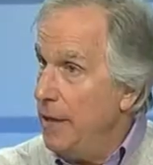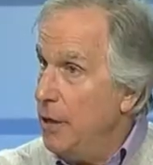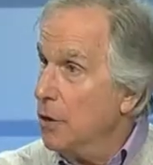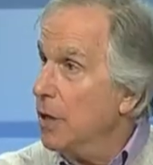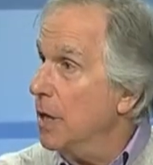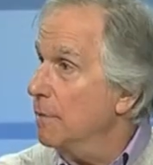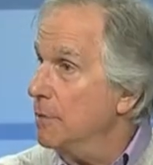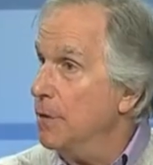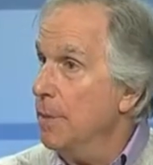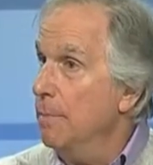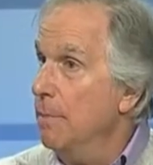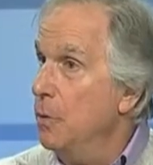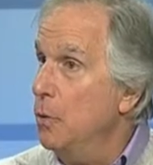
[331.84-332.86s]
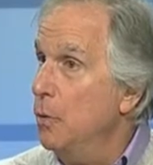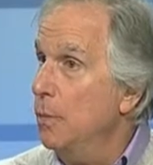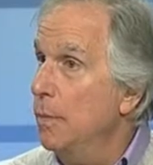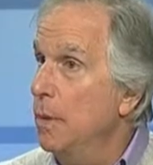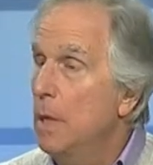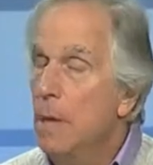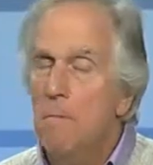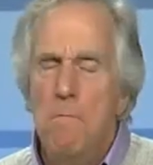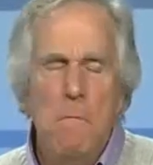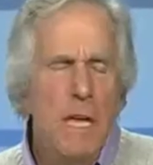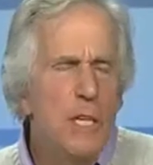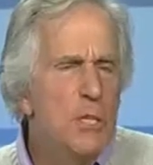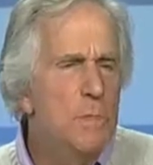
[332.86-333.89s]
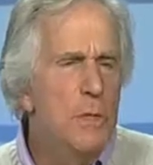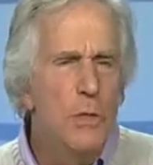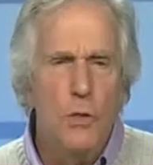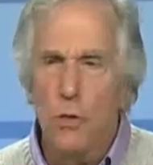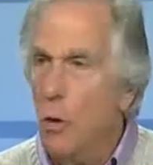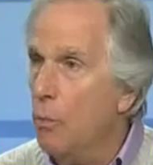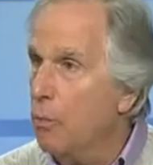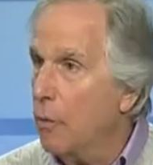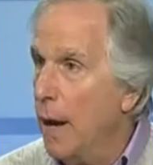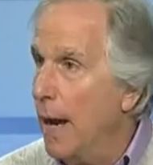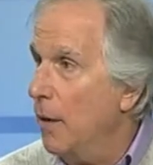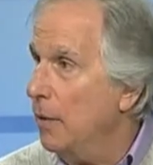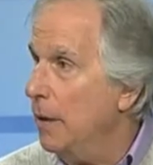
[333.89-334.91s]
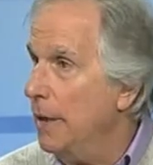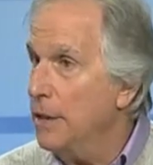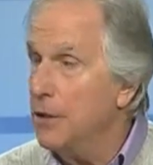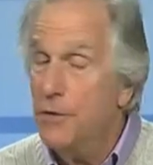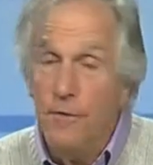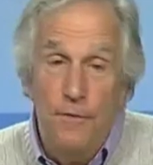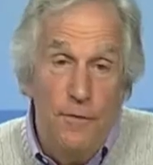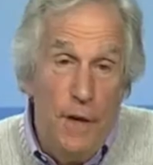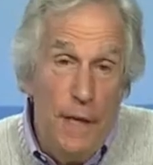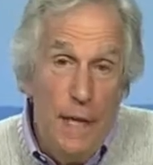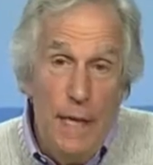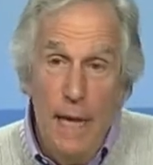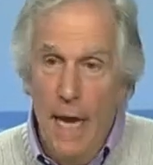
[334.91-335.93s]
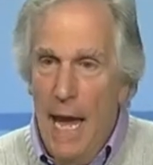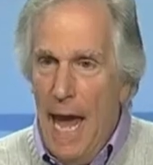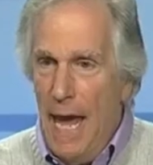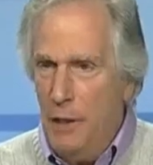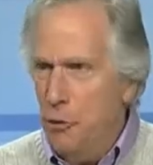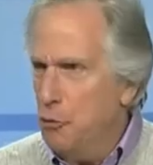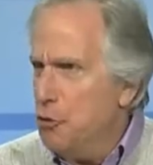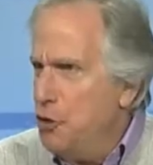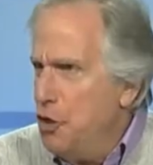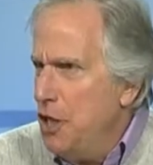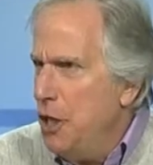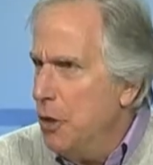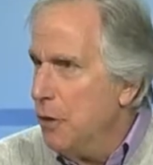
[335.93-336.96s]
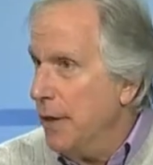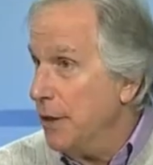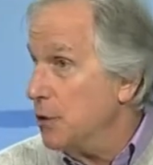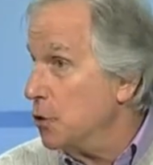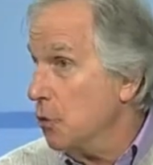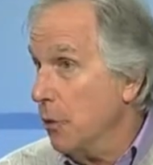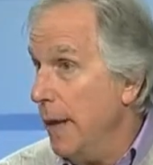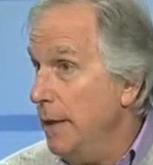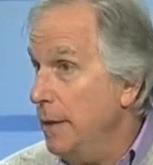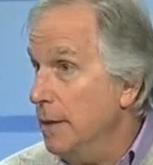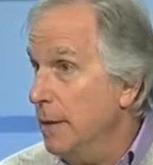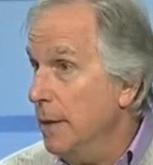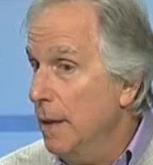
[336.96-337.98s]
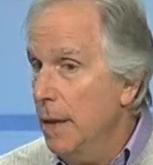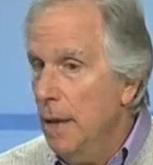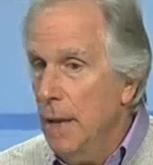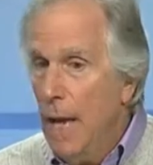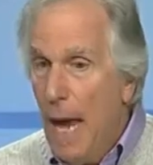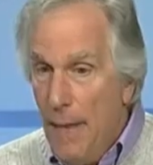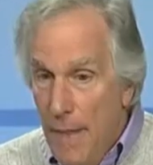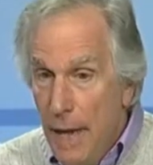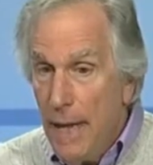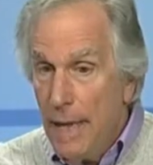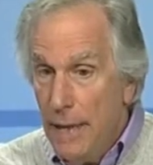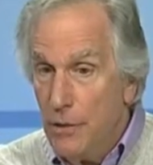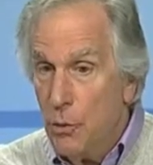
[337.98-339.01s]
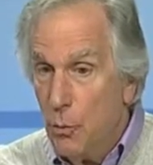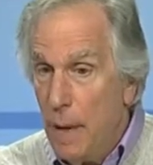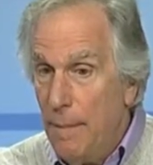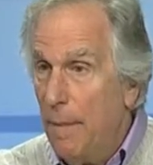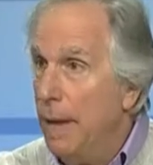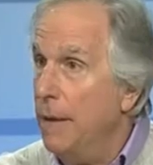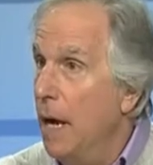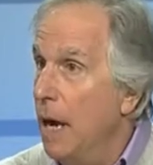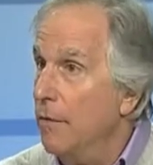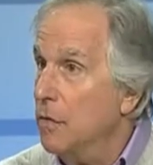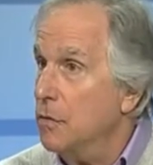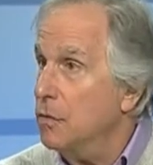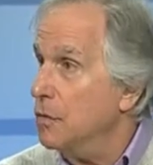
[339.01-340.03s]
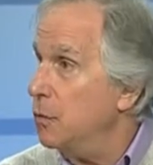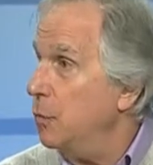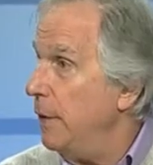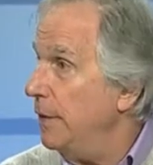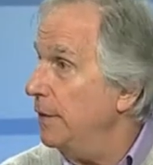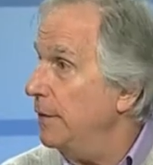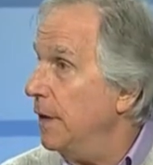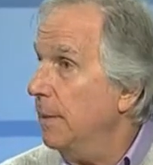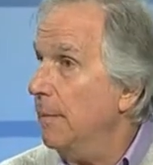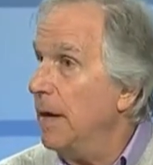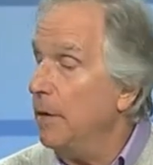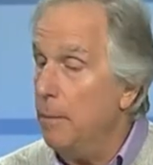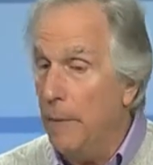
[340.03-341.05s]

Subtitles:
Here Comes the Boom, makes me so proud. It's funny, and you cheer, and it's great. And then I get to write my novels with my